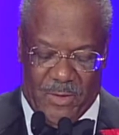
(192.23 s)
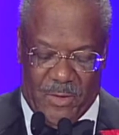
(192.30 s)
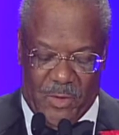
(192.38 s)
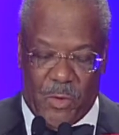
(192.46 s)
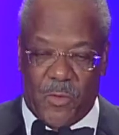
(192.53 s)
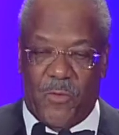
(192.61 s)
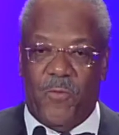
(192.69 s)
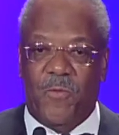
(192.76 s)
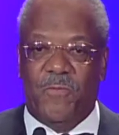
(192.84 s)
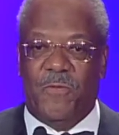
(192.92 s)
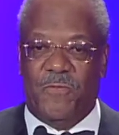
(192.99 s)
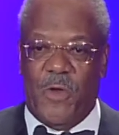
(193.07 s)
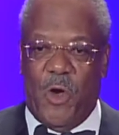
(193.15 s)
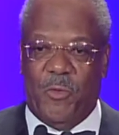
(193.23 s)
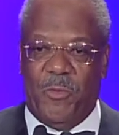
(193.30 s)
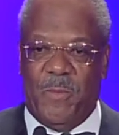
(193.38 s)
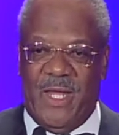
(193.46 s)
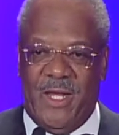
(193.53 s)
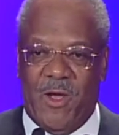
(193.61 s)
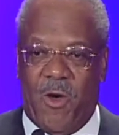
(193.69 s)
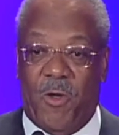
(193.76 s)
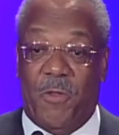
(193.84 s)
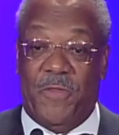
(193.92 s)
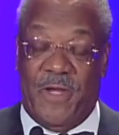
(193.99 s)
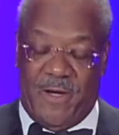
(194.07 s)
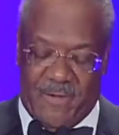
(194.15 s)
who've known me all
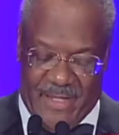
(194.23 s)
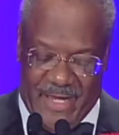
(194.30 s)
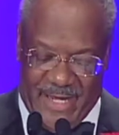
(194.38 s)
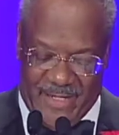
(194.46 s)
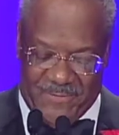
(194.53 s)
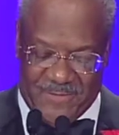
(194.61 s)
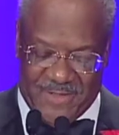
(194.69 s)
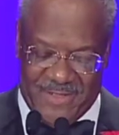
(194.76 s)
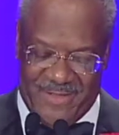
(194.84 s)
their lives,